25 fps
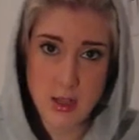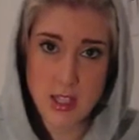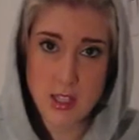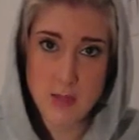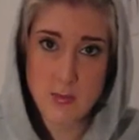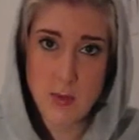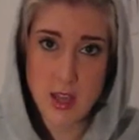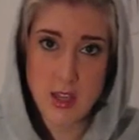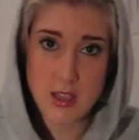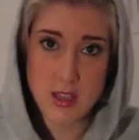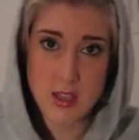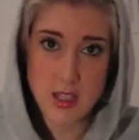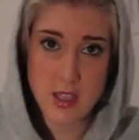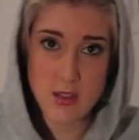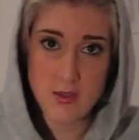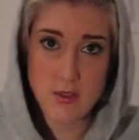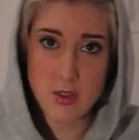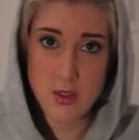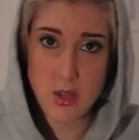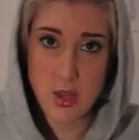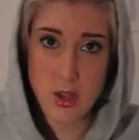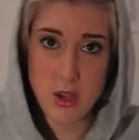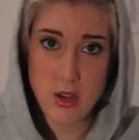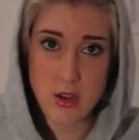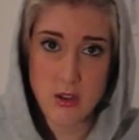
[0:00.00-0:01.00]
expensive,
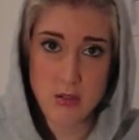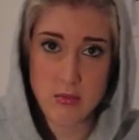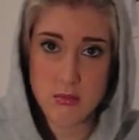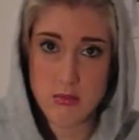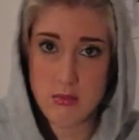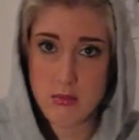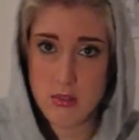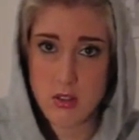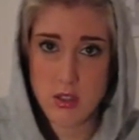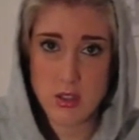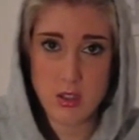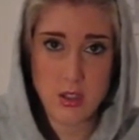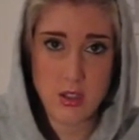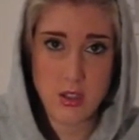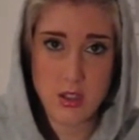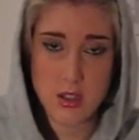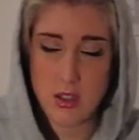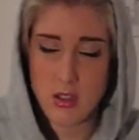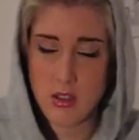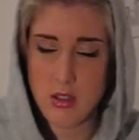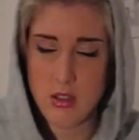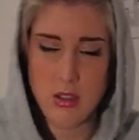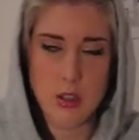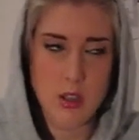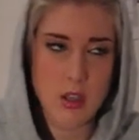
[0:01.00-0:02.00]
so
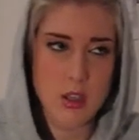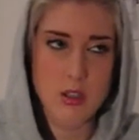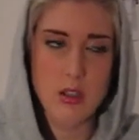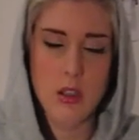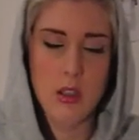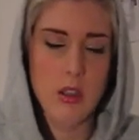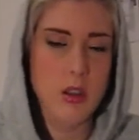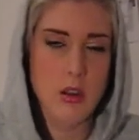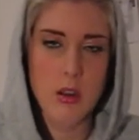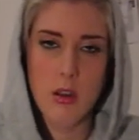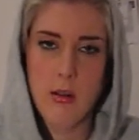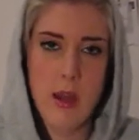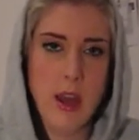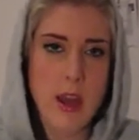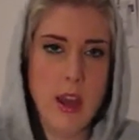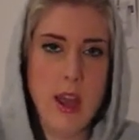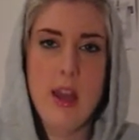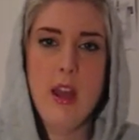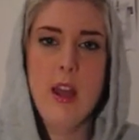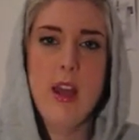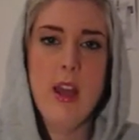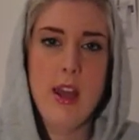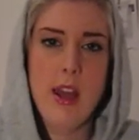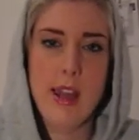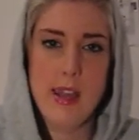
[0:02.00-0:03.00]
it's
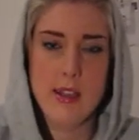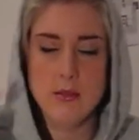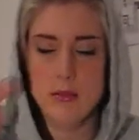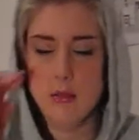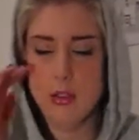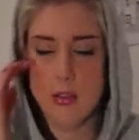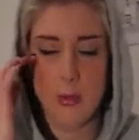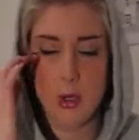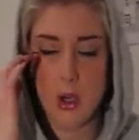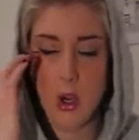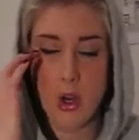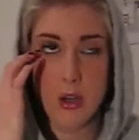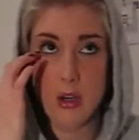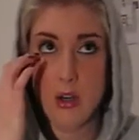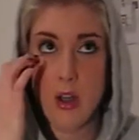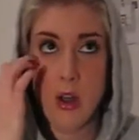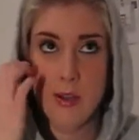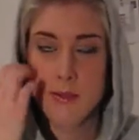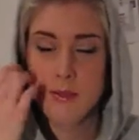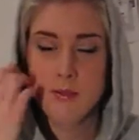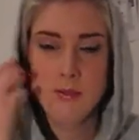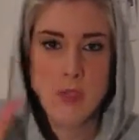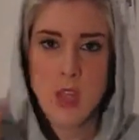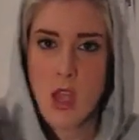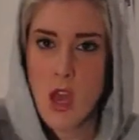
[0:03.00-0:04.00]
oh my god,
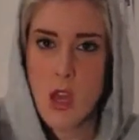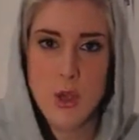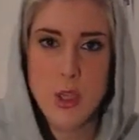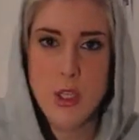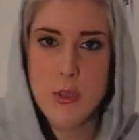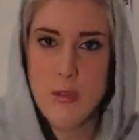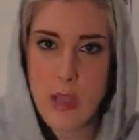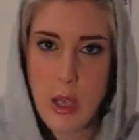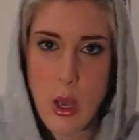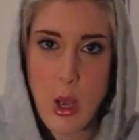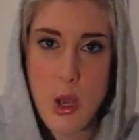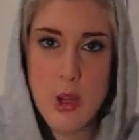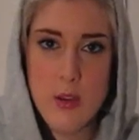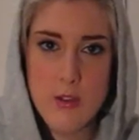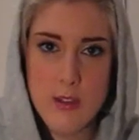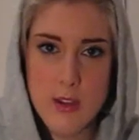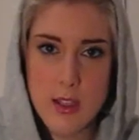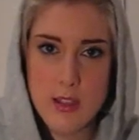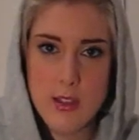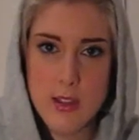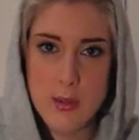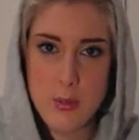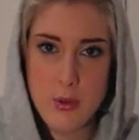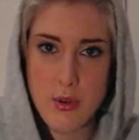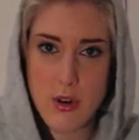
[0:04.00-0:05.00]
I couldn't get
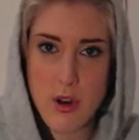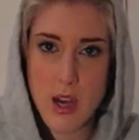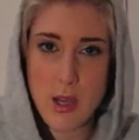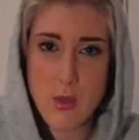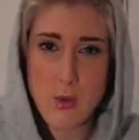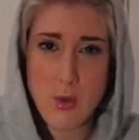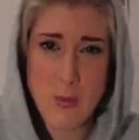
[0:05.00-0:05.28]
over the price.